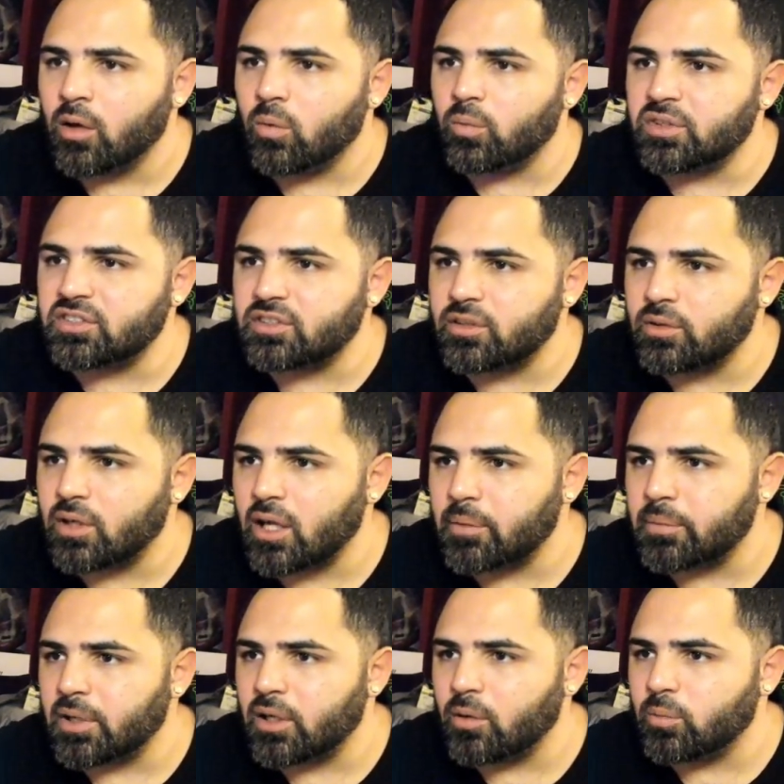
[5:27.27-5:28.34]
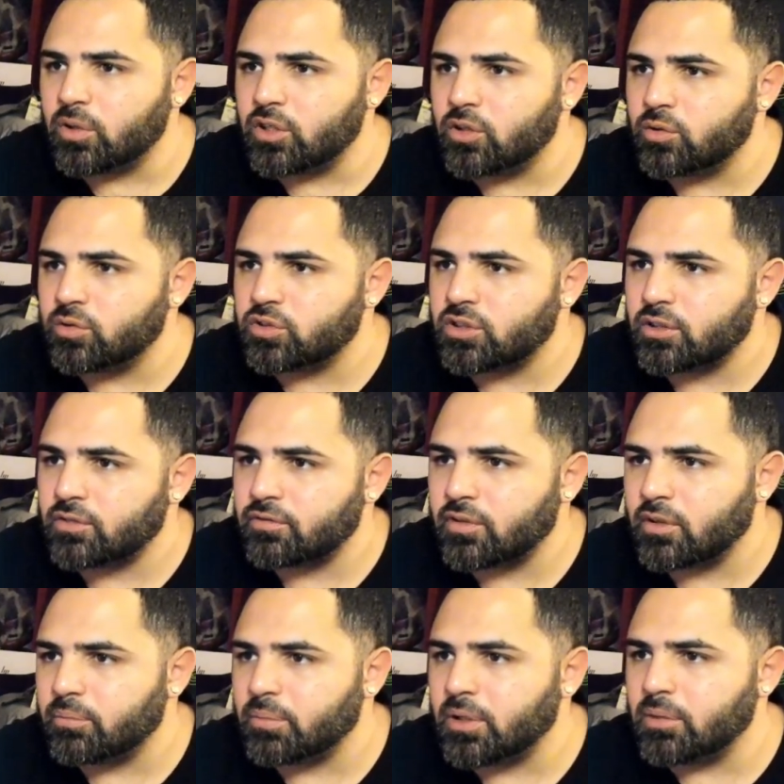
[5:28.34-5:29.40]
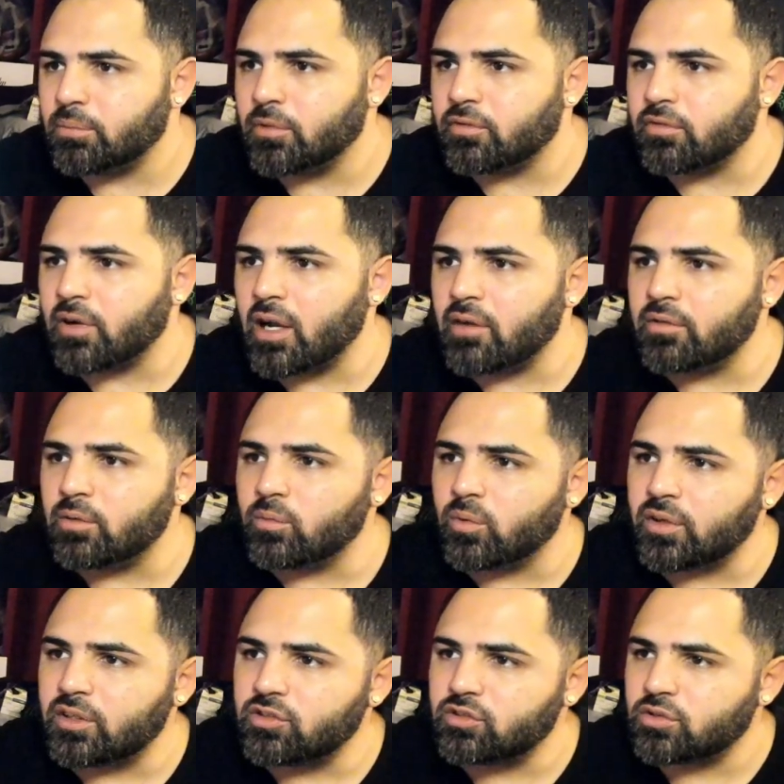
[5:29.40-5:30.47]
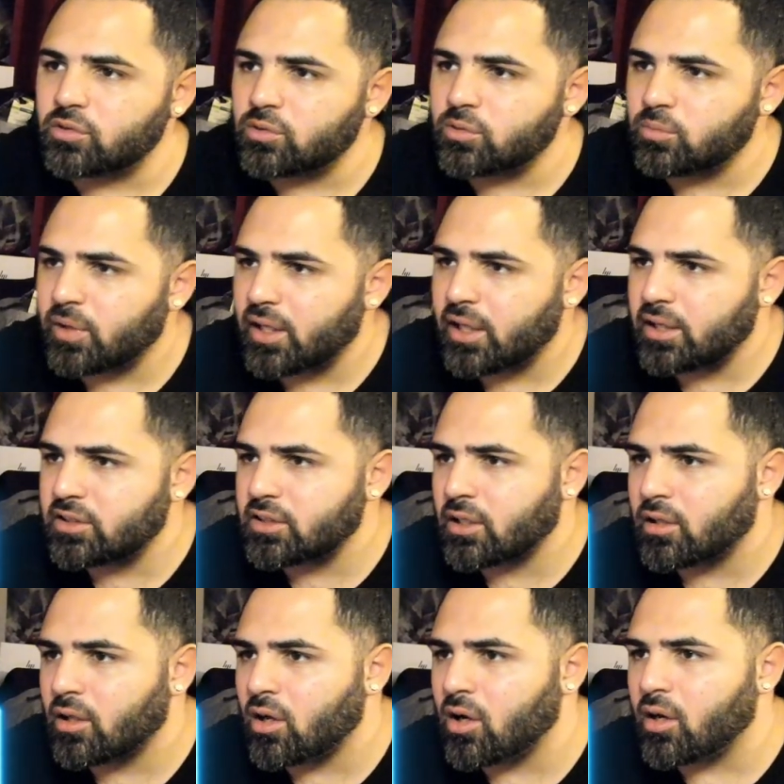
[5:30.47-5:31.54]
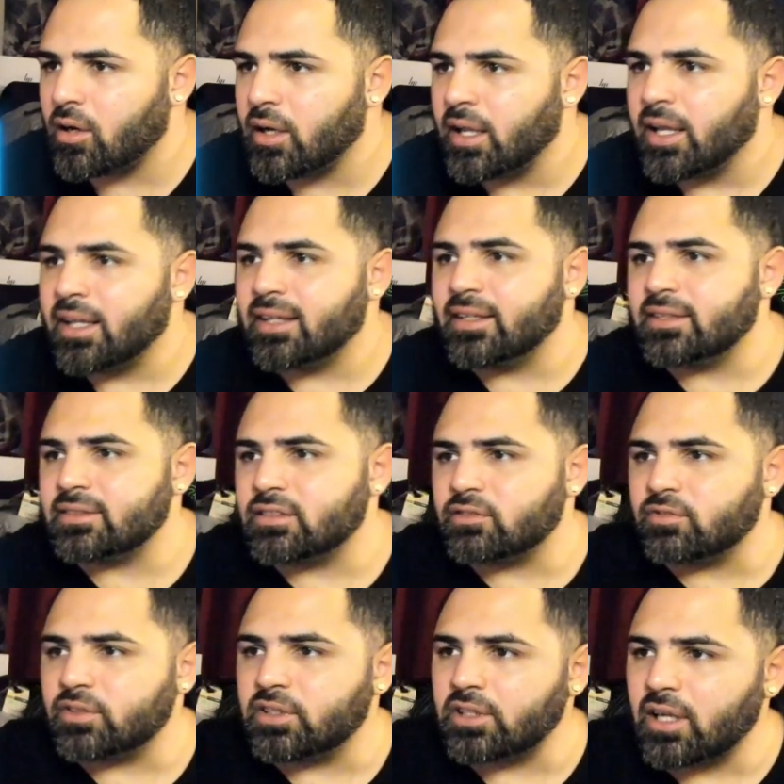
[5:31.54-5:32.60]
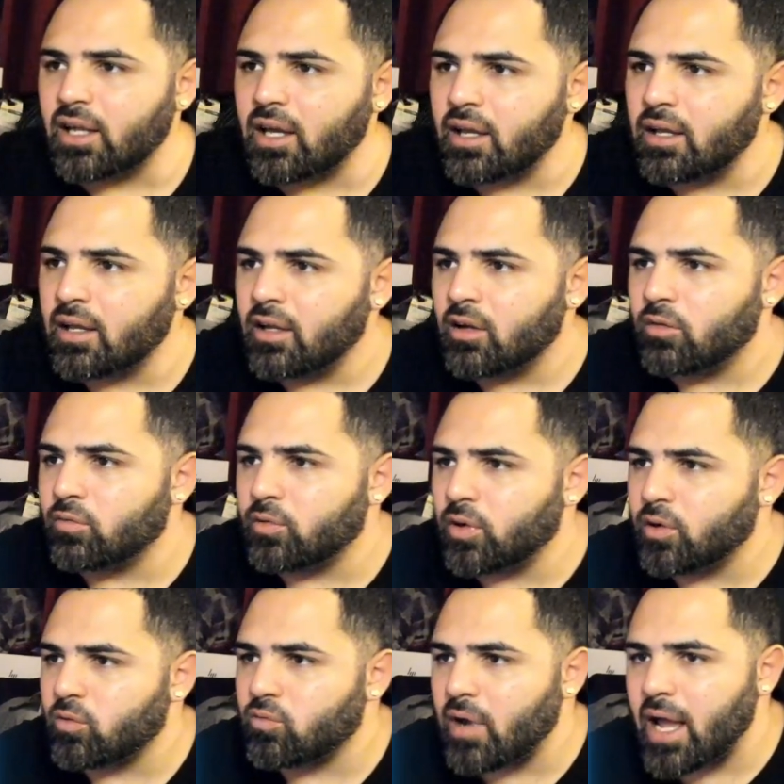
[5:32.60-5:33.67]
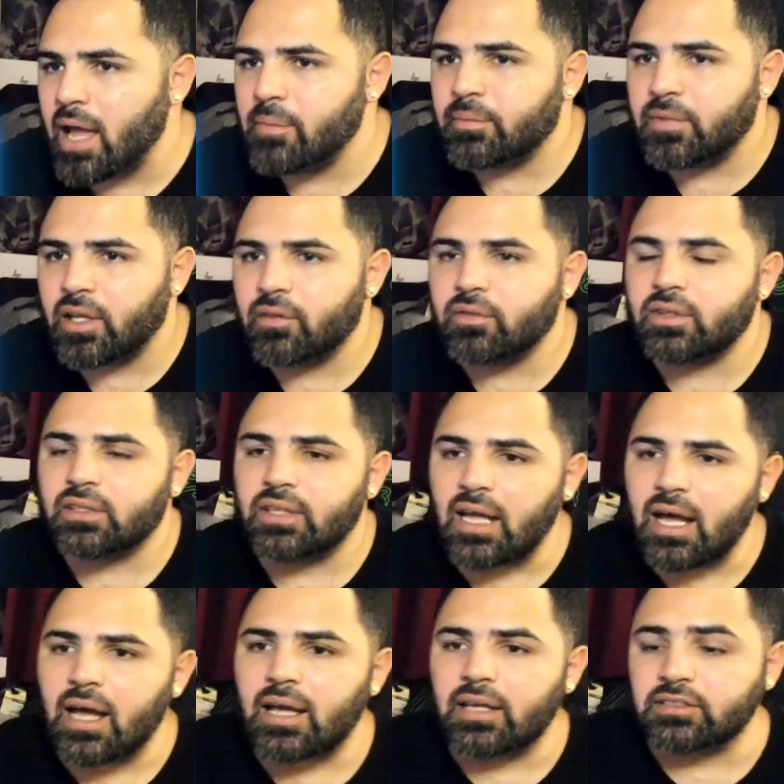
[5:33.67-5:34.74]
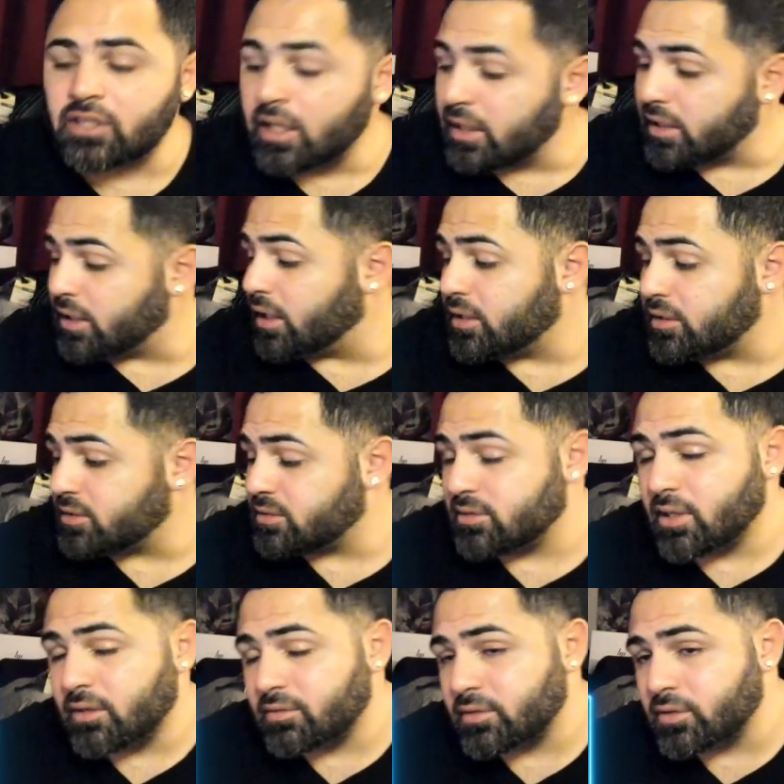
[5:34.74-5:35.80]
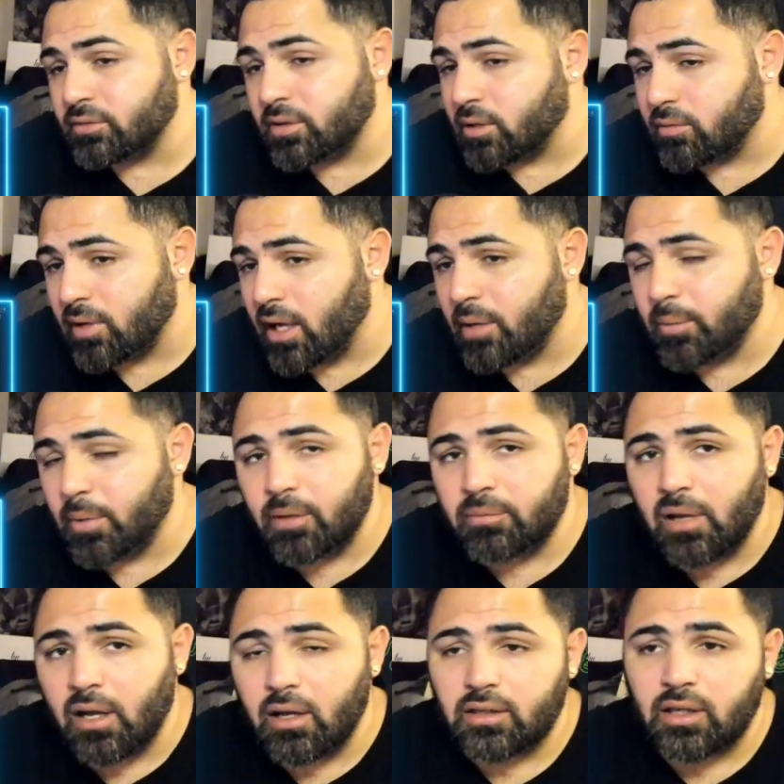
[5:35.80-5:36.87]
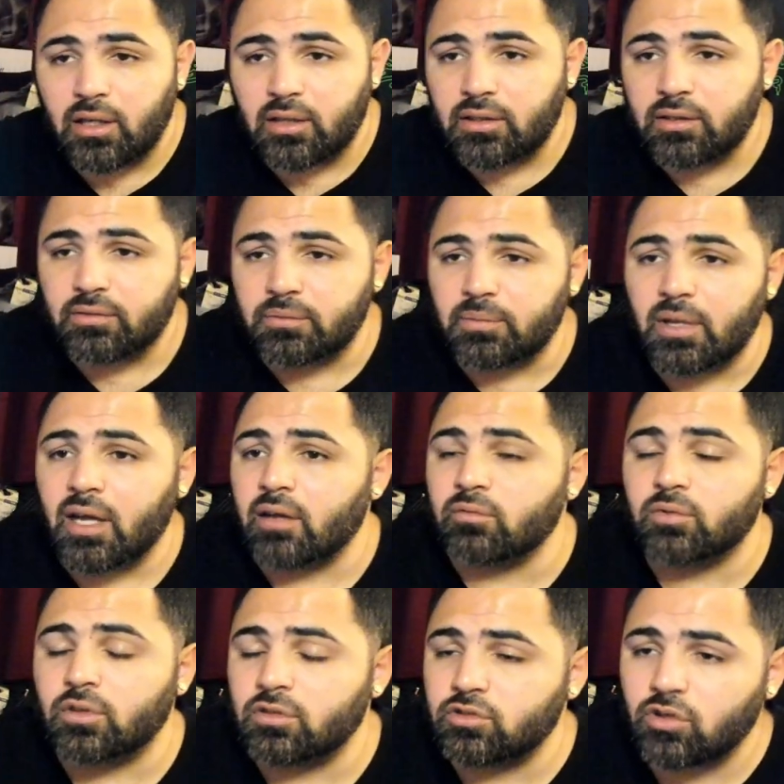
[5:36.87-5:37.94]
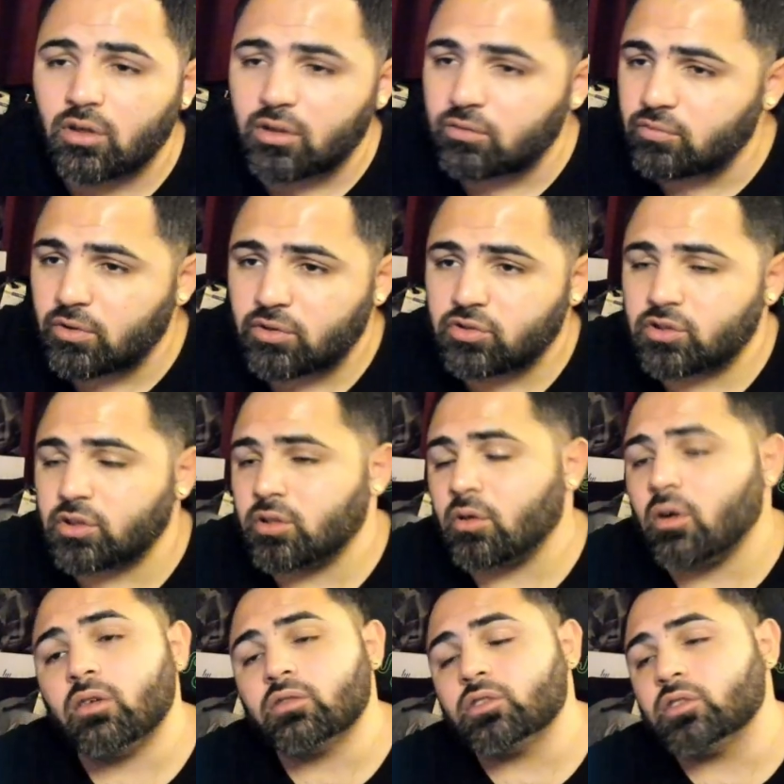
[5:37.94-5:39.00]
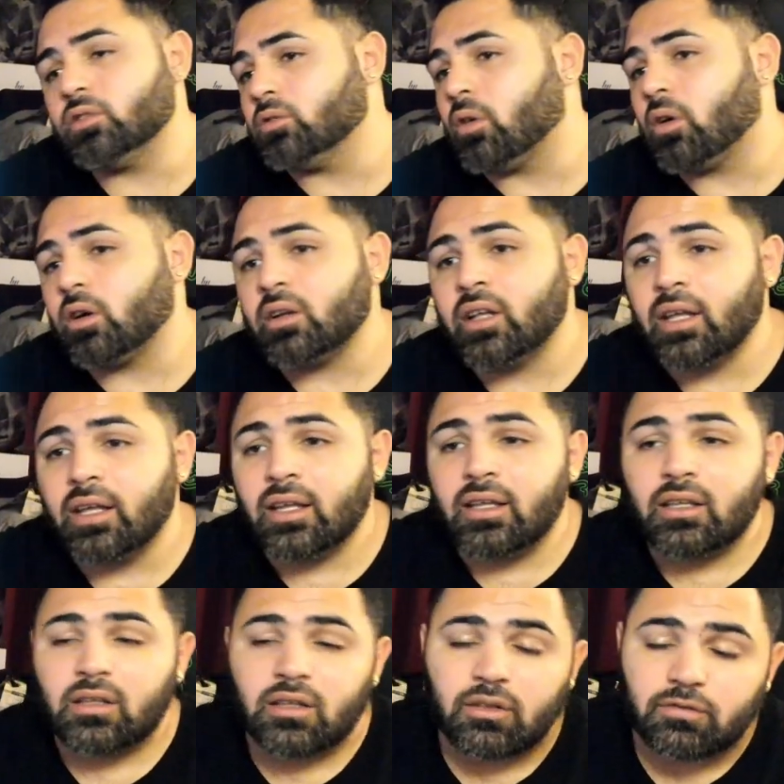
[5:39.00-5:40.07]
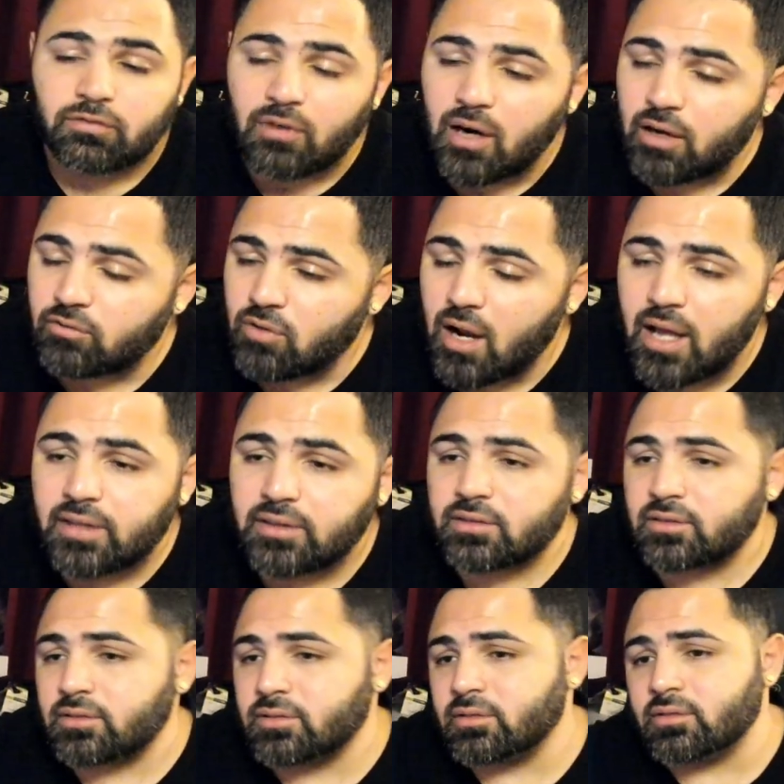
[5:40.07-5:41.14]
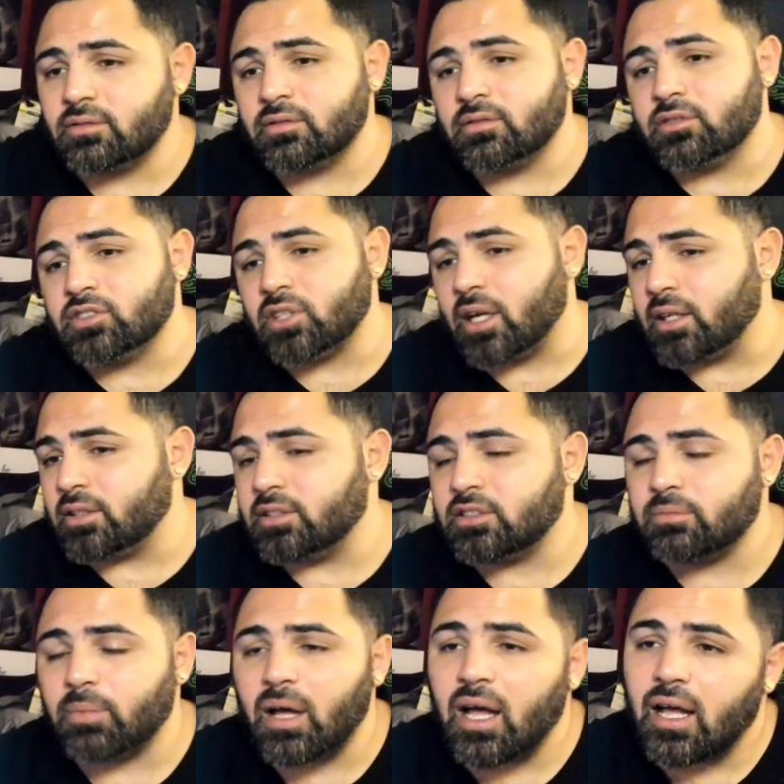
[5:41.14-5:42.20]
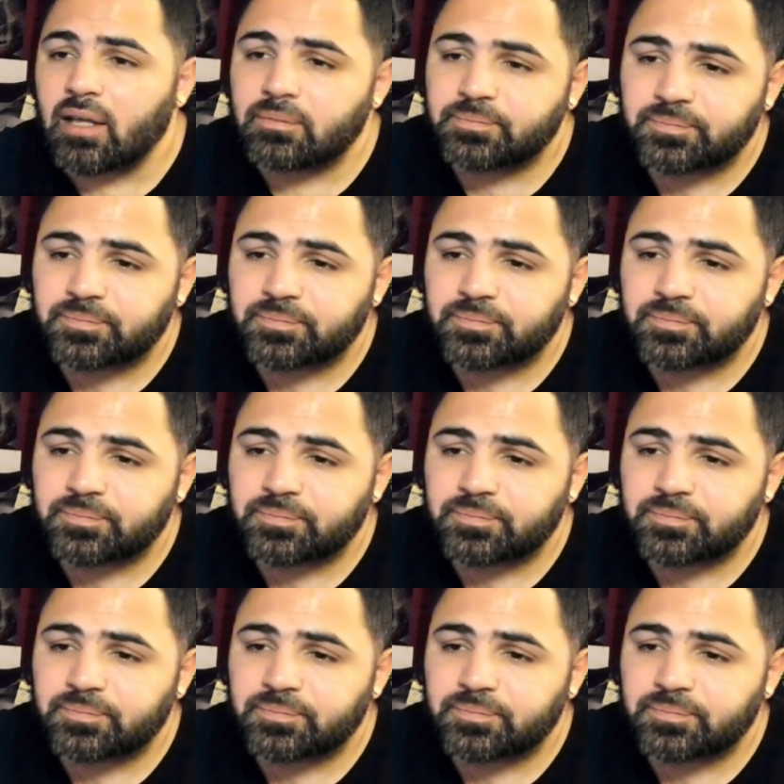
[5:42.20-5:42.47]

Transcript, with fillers: We still coming up with new shit for the people, for everyone in tune with HLR. This is for y'all. Real rap never dies. Yeah, this is definitely real rap. I I, I give them that. talking real shit. All New York, the fried rice, Chinese spot,